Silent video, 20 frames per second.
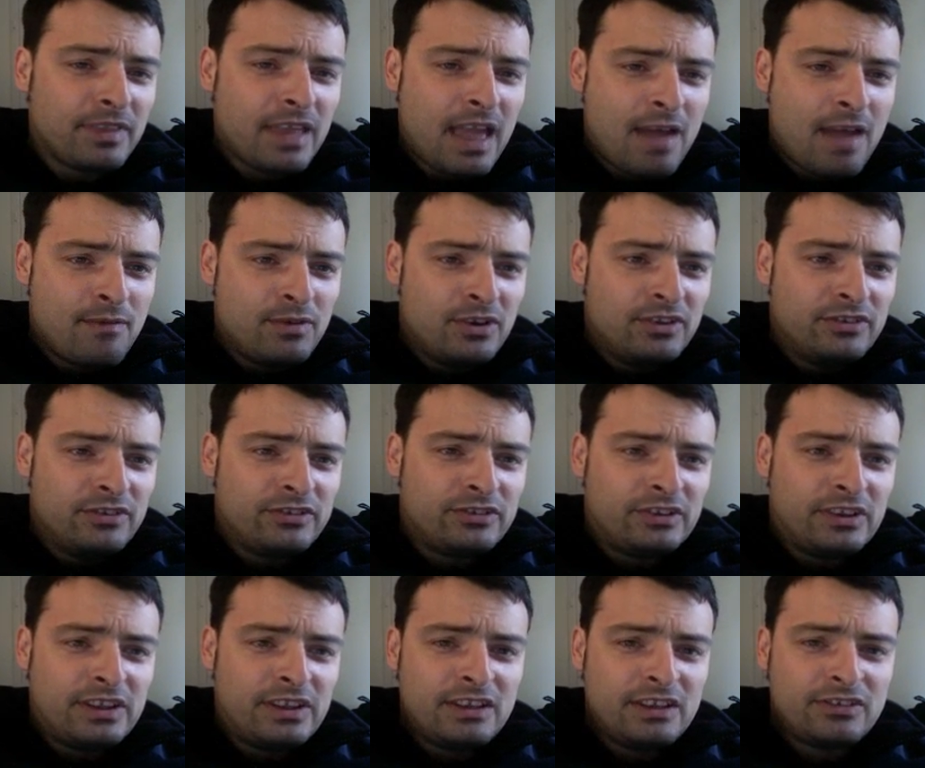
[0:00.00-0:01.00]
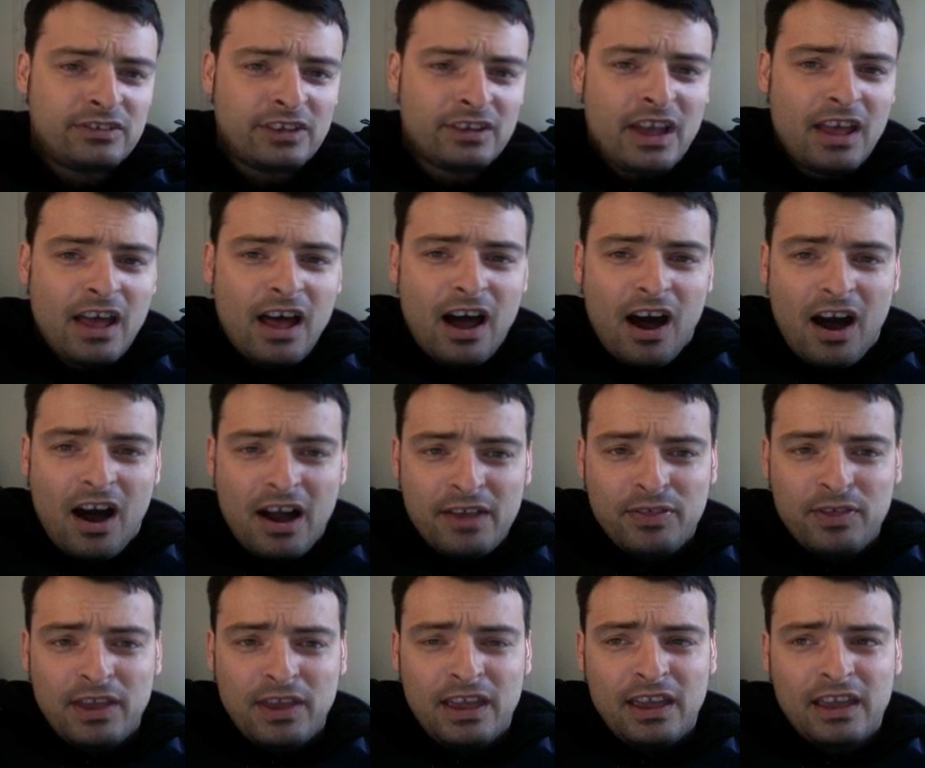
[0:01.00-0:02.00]
evidence to this. I
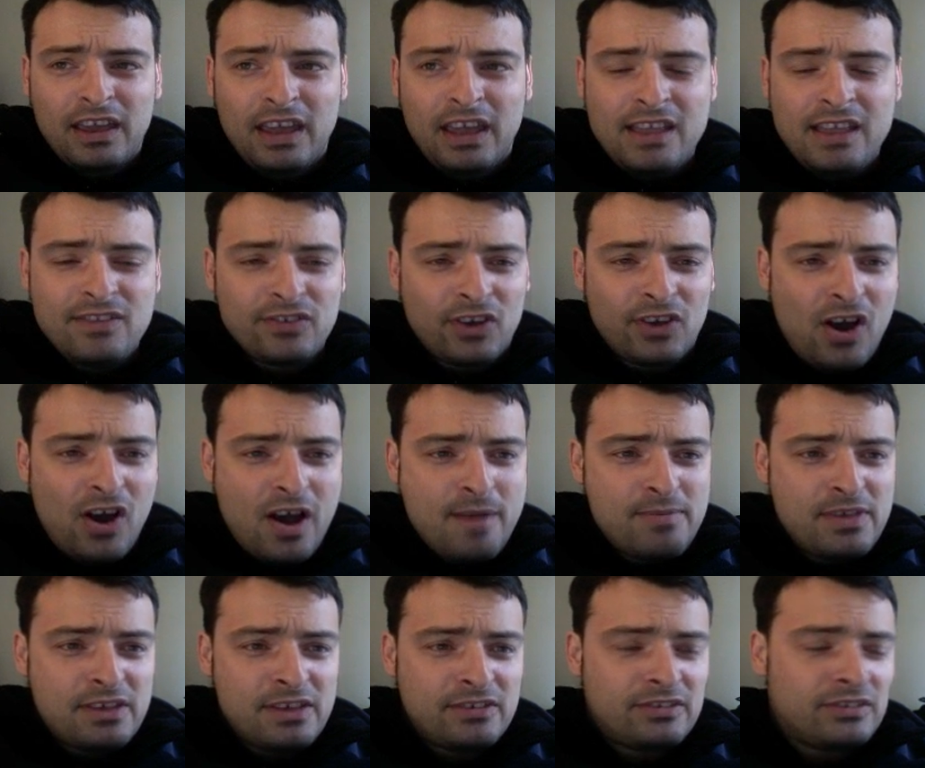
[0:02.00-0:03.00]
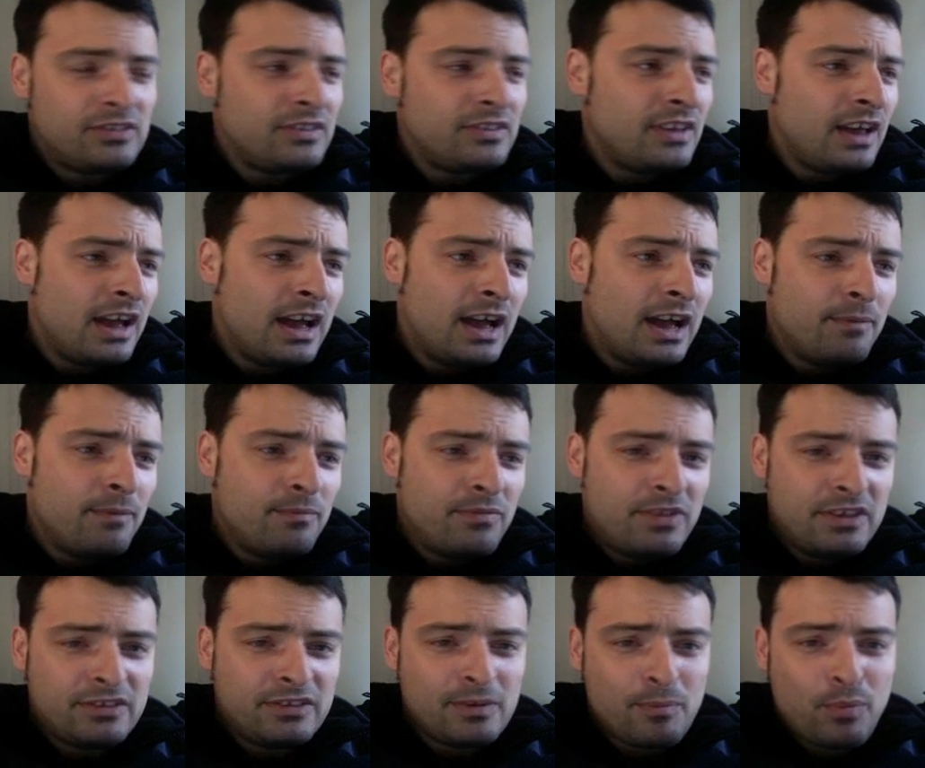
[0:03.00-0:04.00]
think in time this
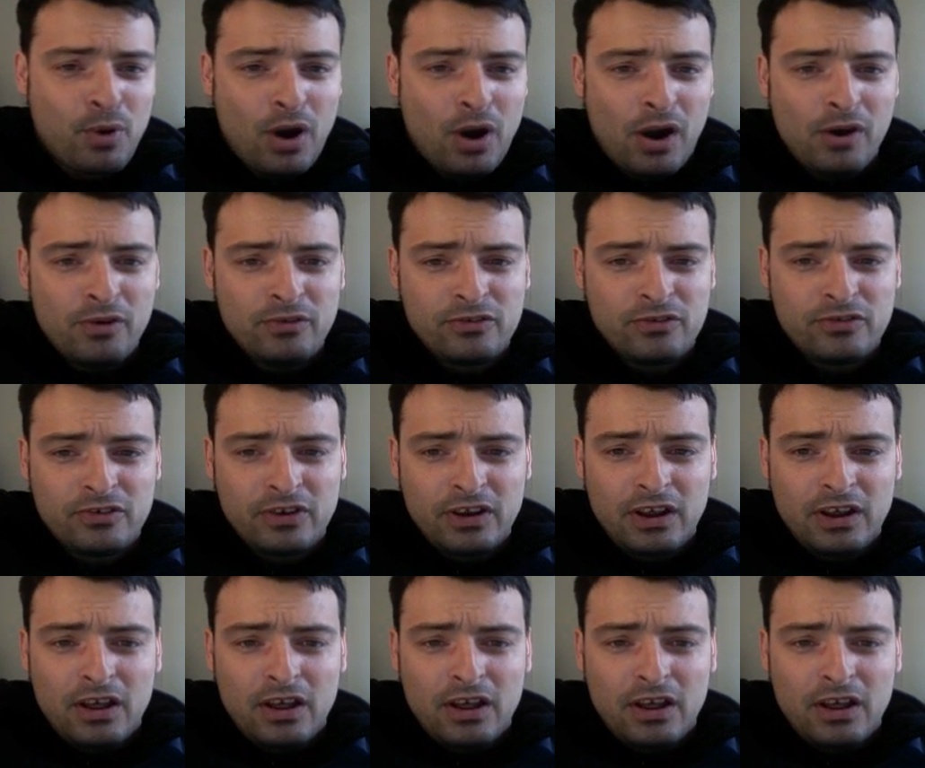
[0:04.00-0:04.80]
approach